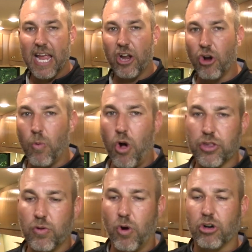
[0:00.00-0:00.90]
in our
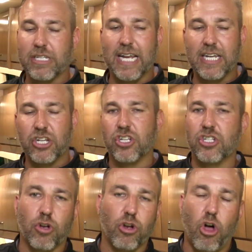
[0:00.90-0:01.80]
walkthrough, our
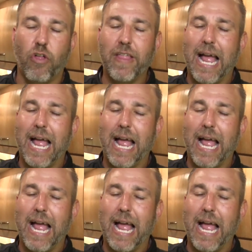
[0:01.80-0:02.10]
technicians hook all the